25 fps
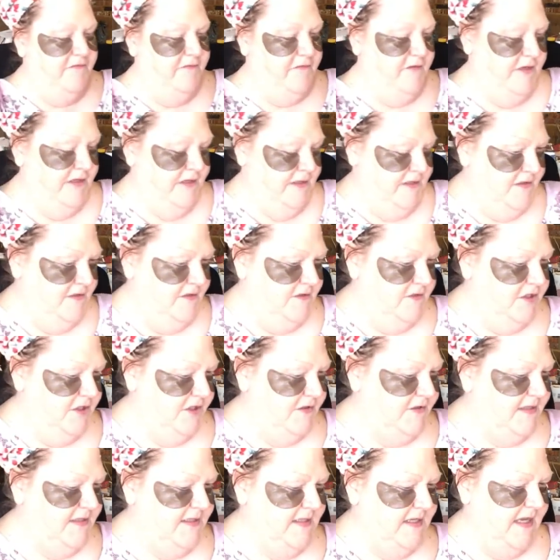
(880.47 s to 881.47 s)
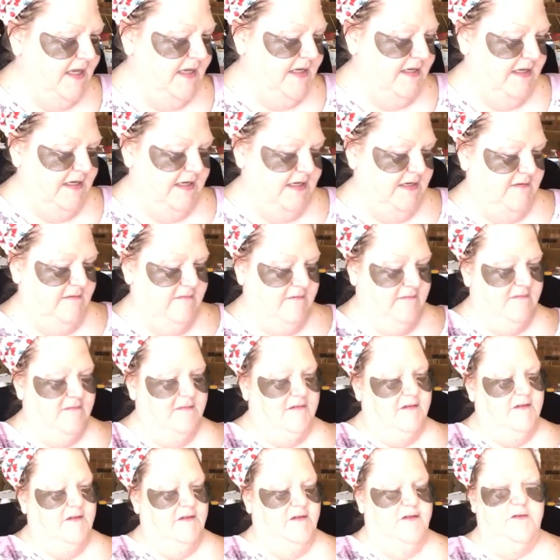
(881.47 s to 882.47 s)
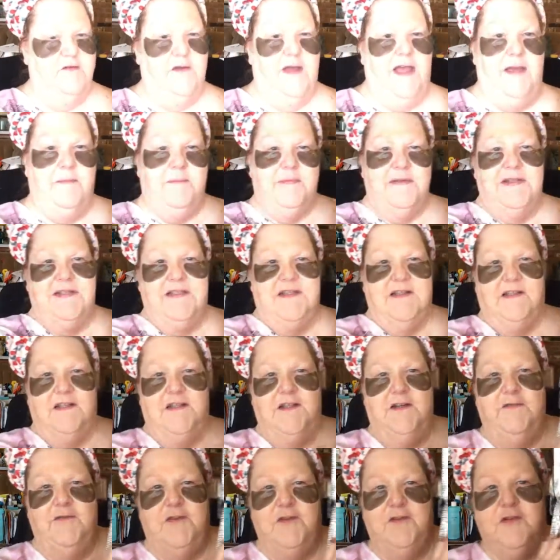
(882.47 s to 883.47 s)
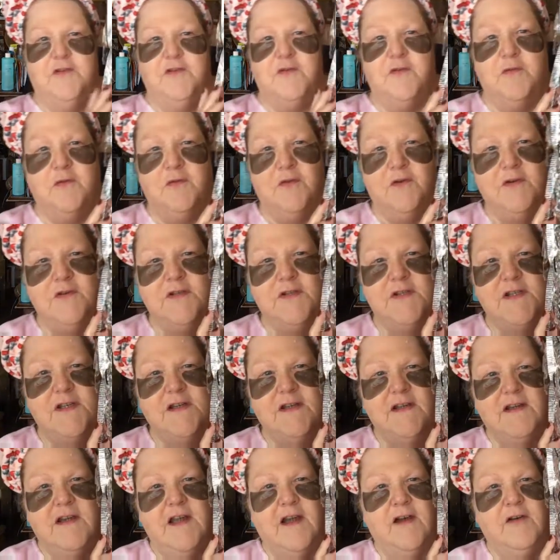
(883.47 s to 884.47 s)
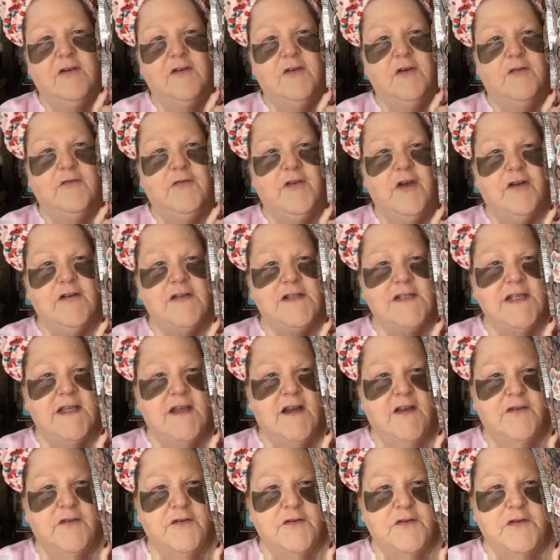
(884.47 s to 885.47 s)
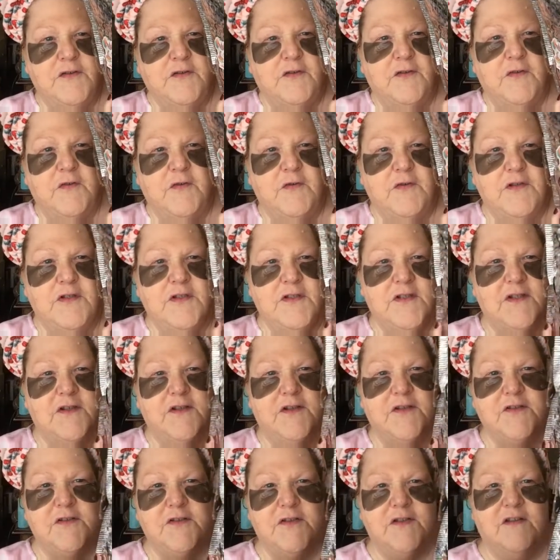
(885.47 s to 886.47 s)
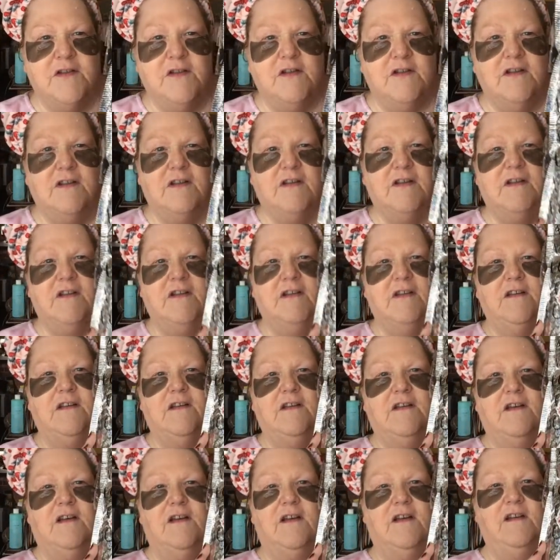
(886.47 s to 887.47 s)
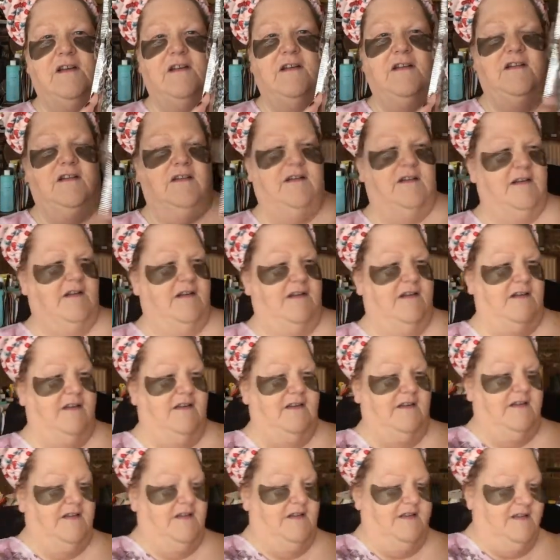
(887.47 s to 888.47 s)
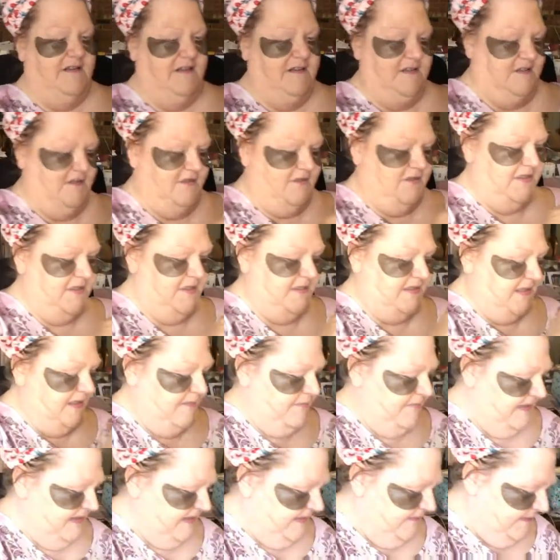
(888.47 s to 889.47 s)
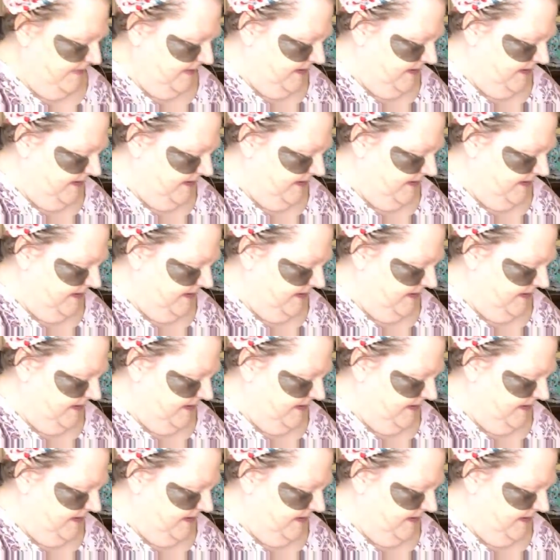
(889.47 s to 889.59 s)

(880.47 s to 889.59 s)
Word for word: friend, Chelsie Gainey, who happens to love unicorns. I don't know if y'all can see all those unicorn stickers. Huh, she sent me some